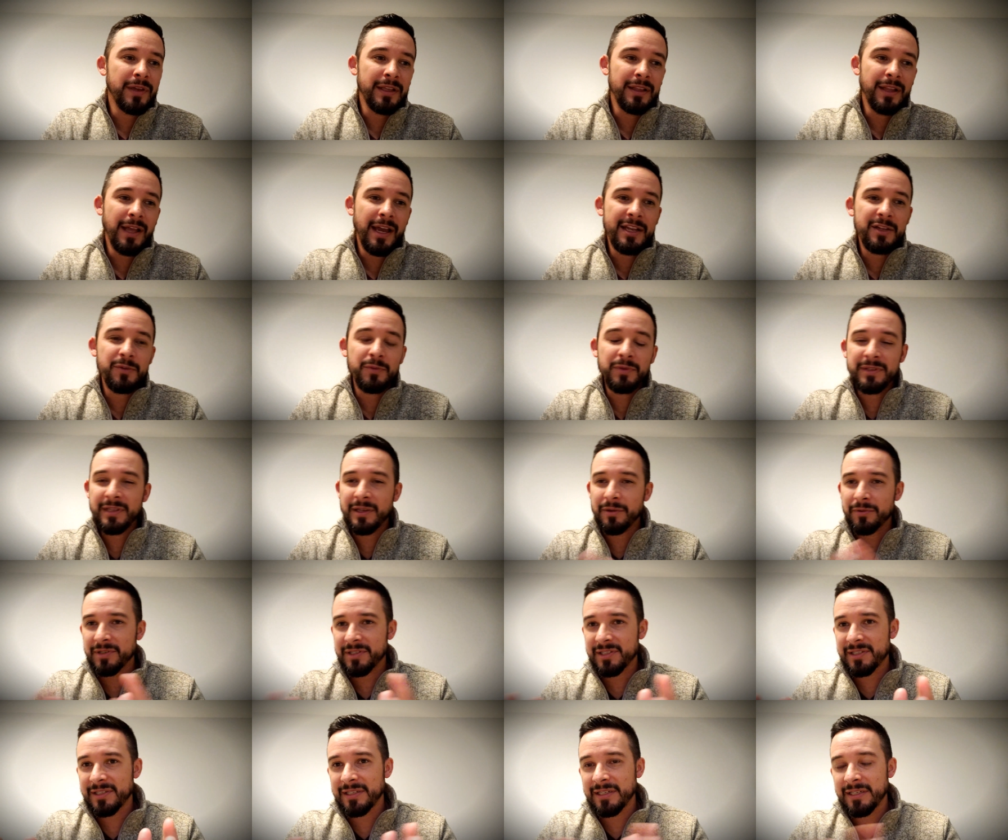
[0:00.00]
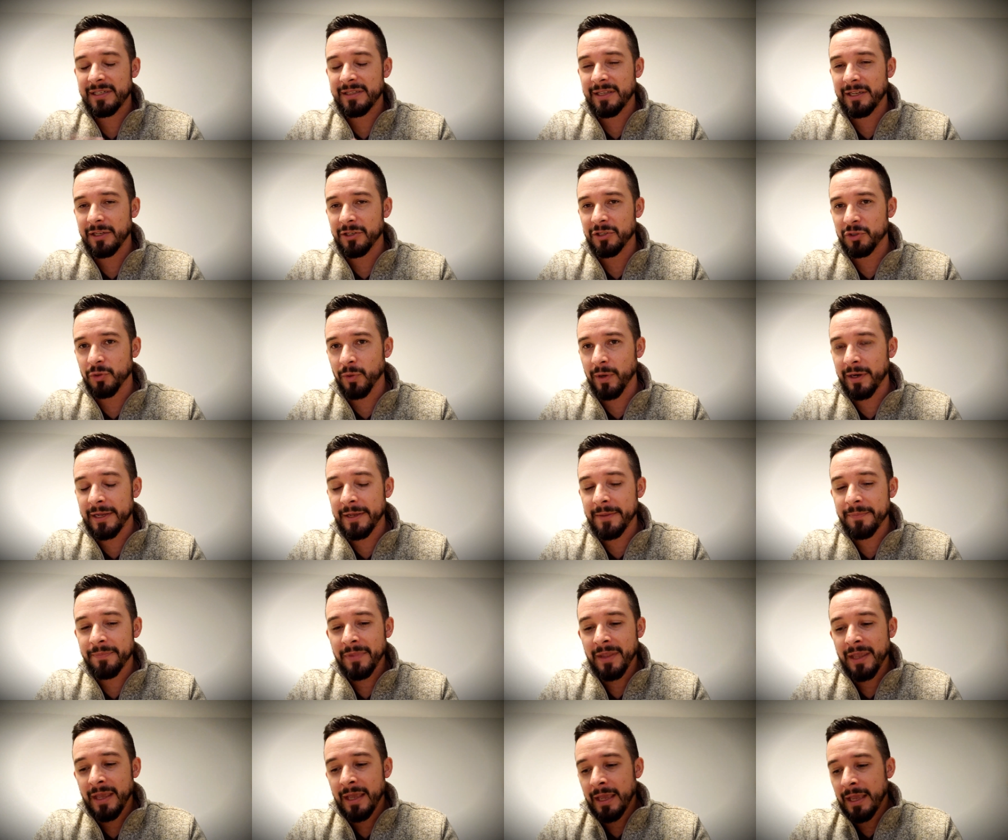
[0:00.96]
they liked what they were seeing, they enjoyed
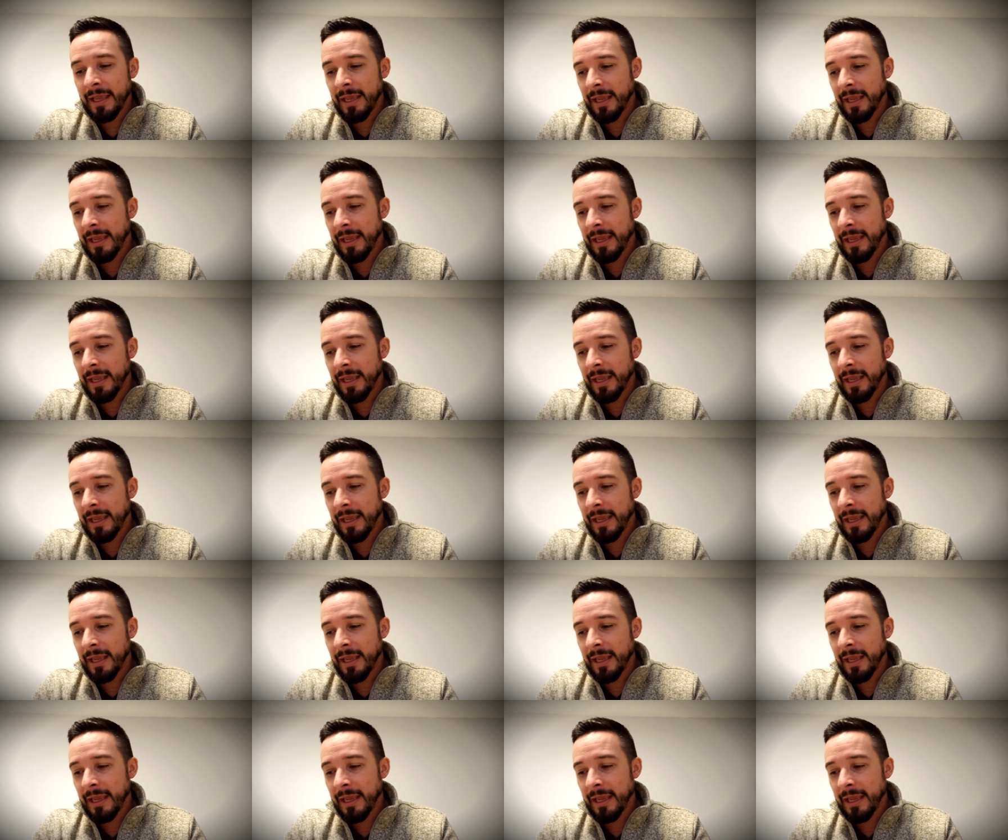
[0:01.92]
it.